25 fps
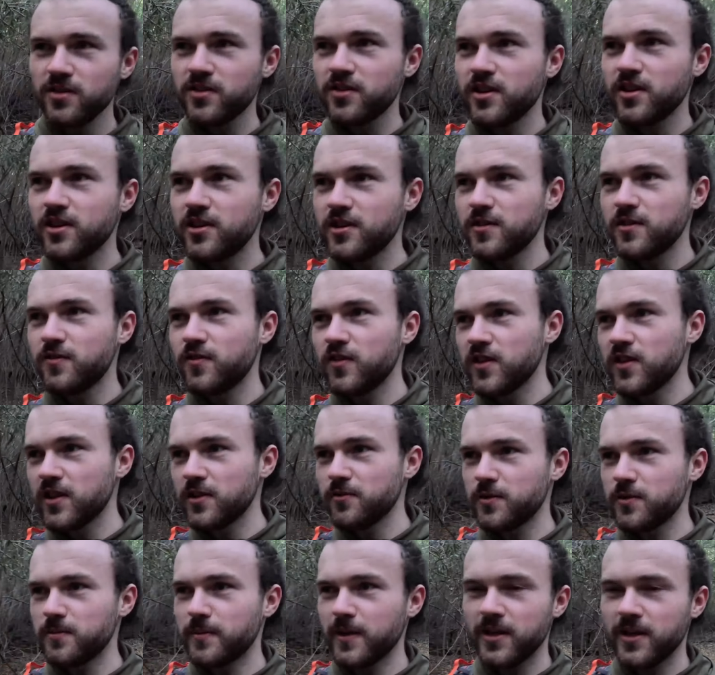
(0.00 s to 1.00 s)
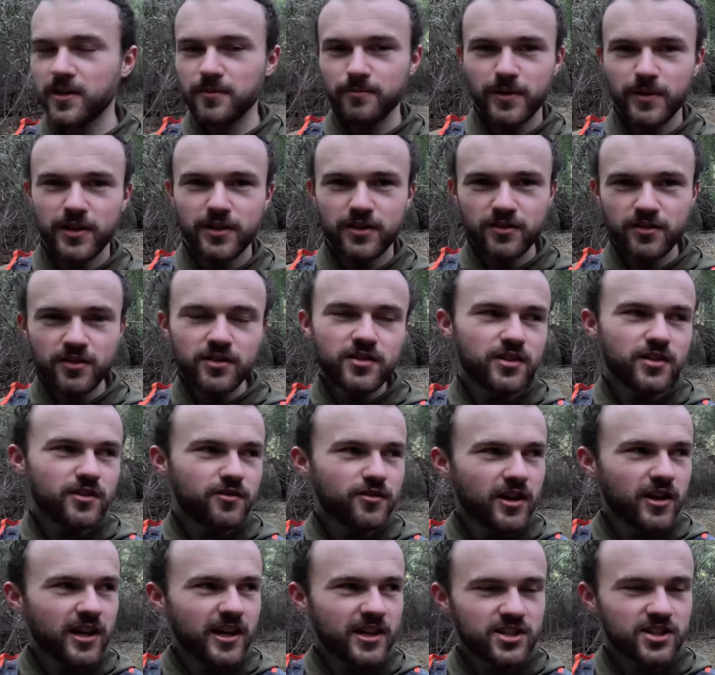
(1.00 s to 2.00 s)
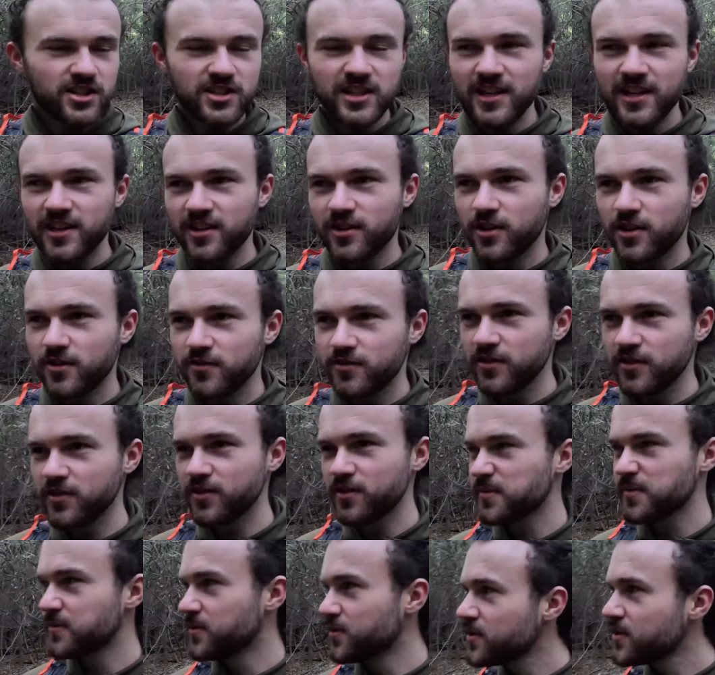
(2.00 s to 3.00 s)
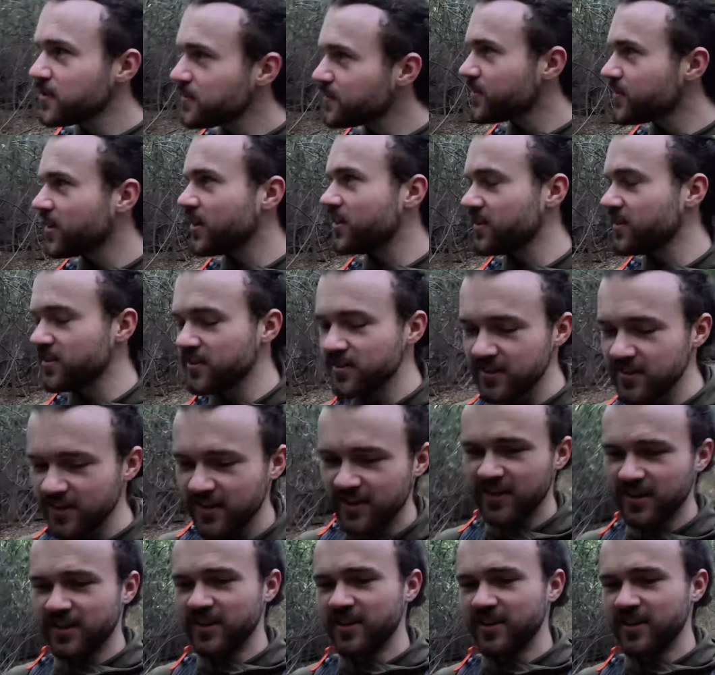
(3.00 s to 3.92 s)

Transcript: The only thing that would make it better is if I actually had a coffee this morning, but I didn't.